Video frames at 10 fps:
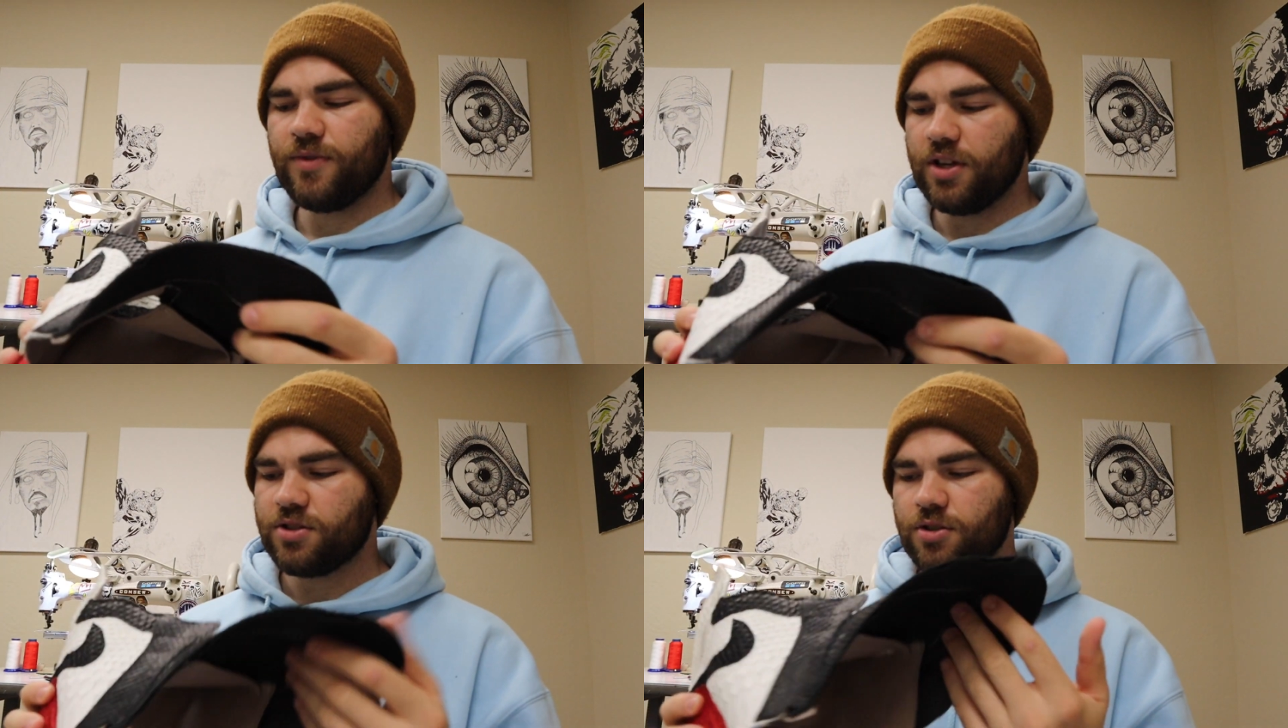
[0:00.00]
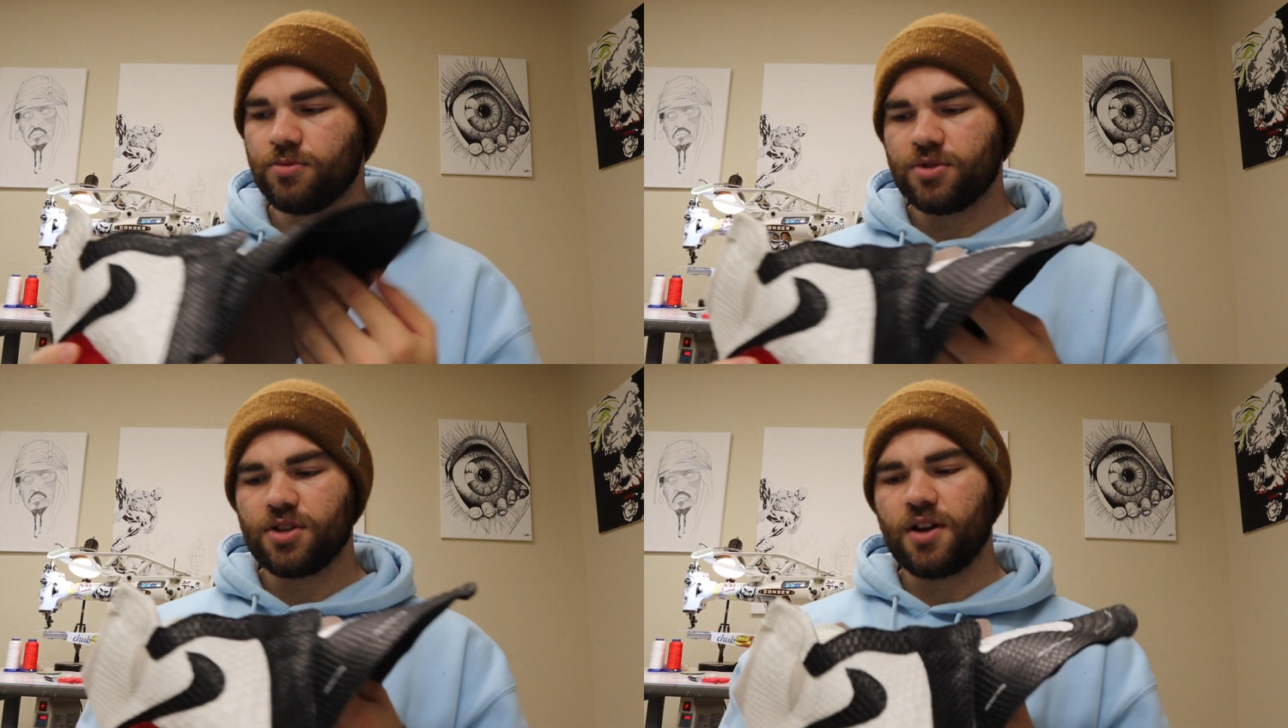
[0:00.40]
It's
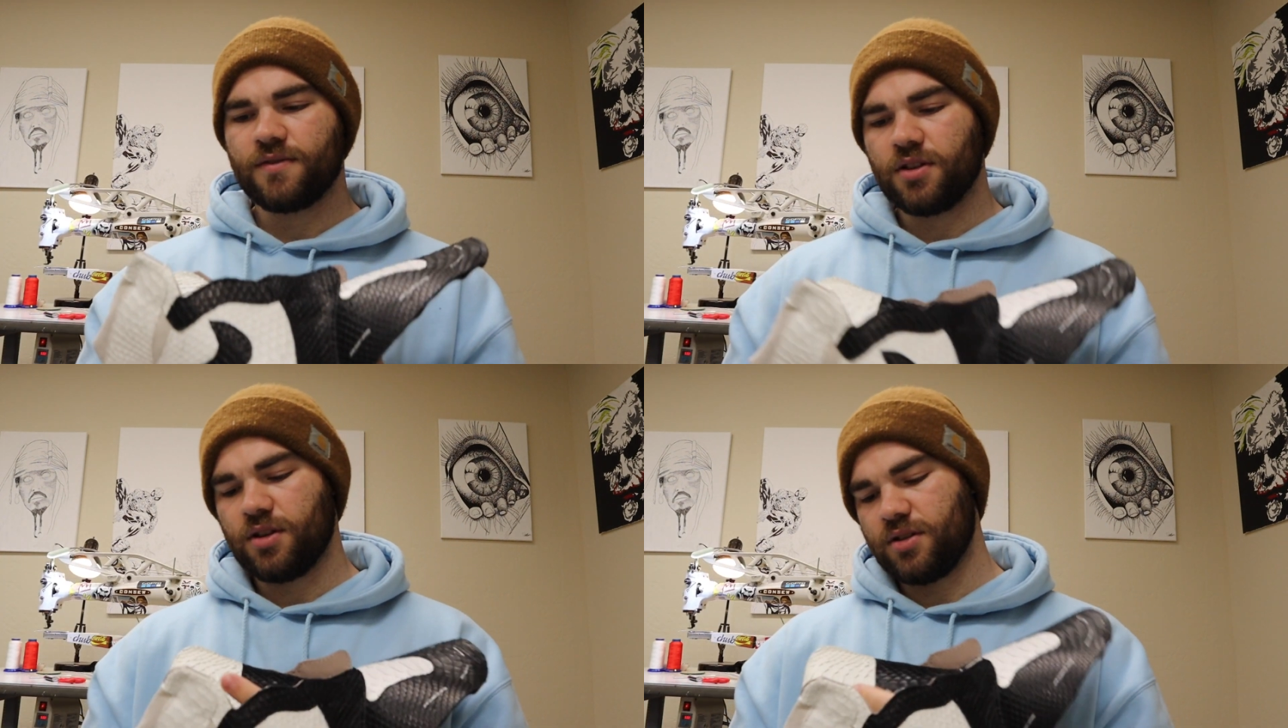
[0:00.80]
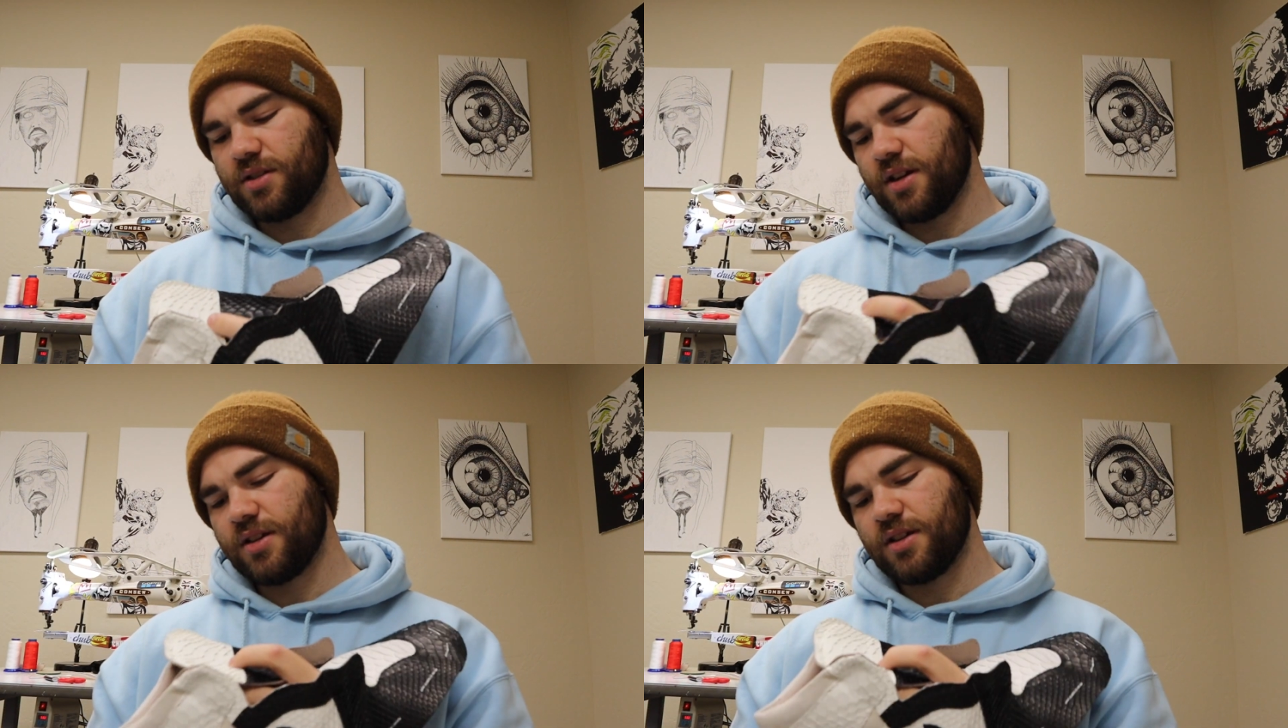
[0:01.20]
super soft on the
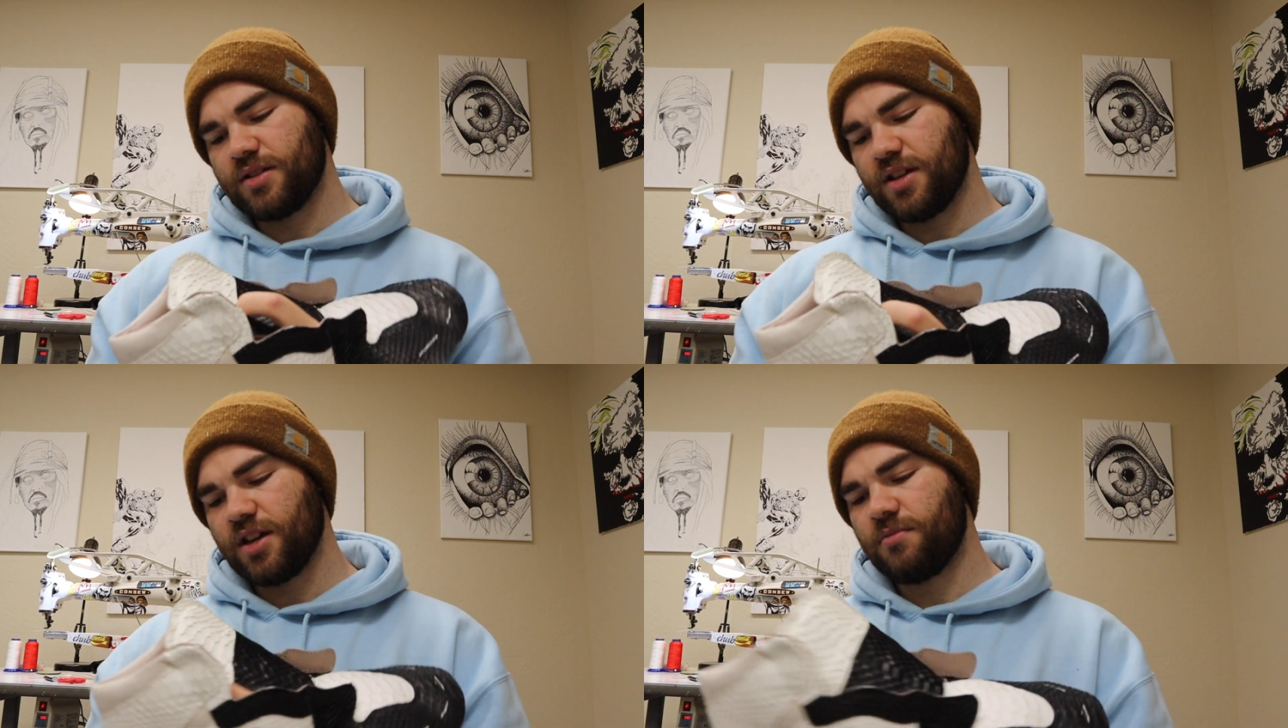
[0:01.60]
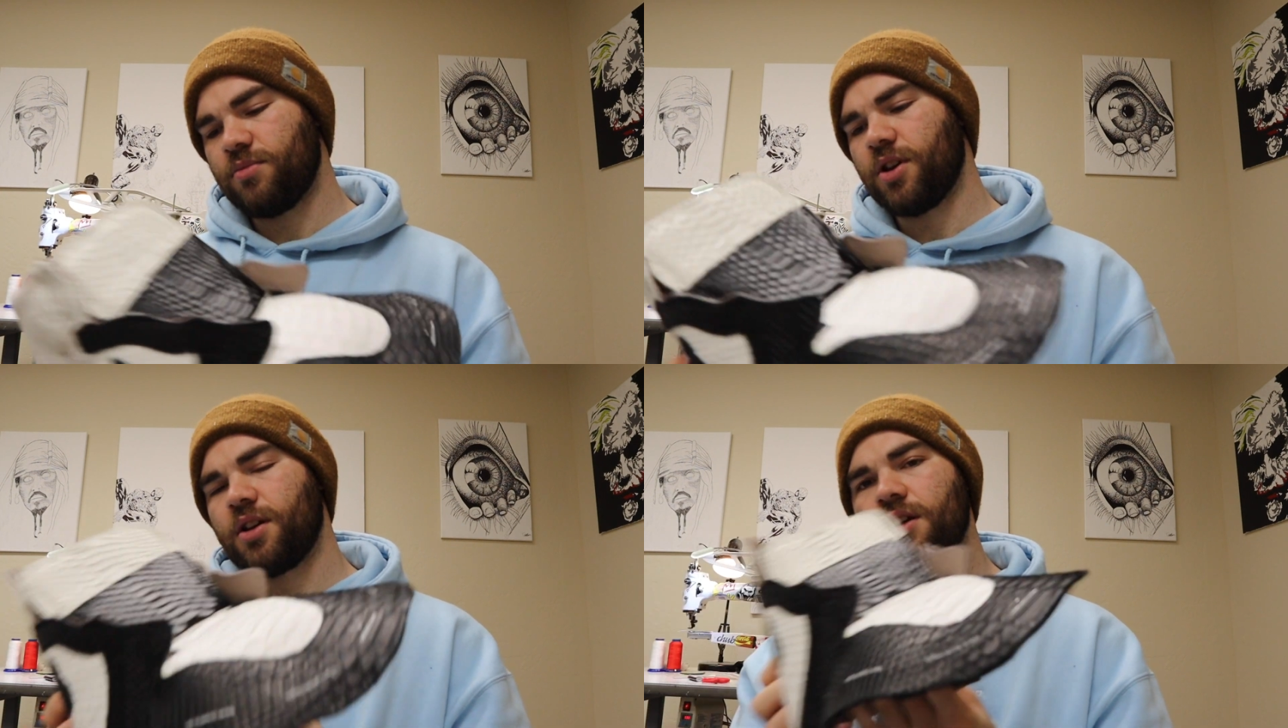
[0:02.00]
inside, as I said,
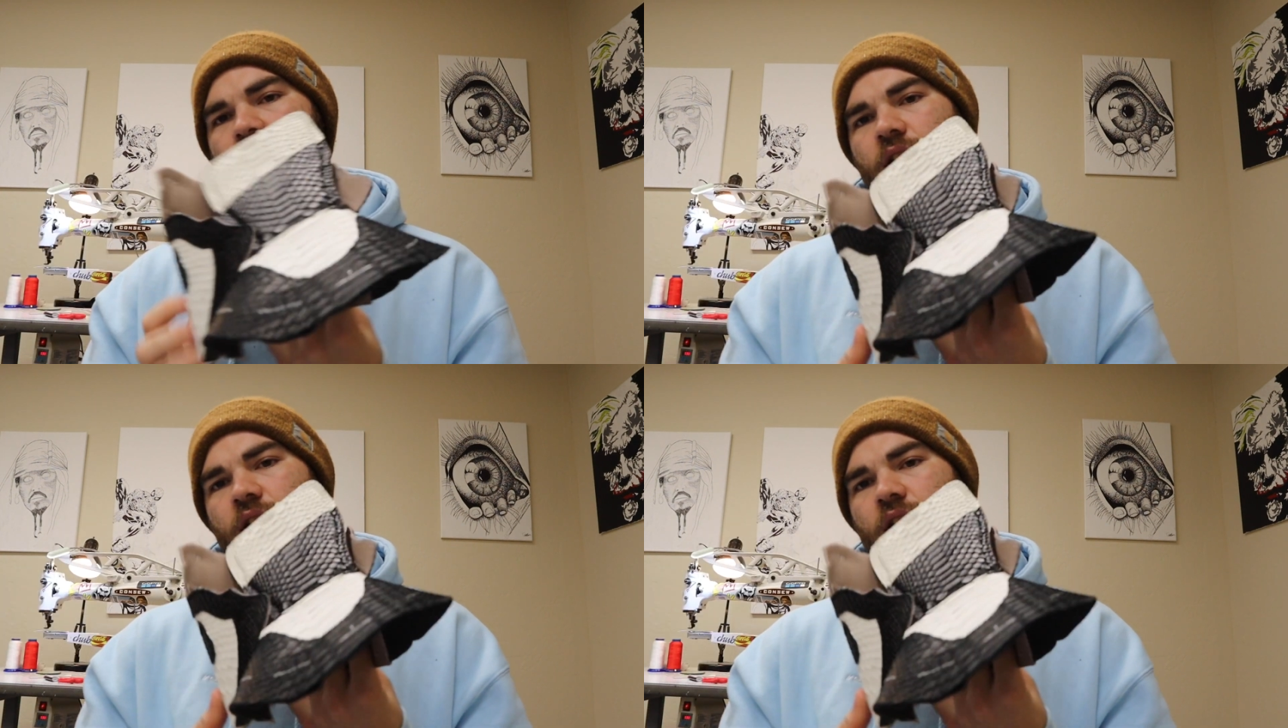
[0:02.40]
but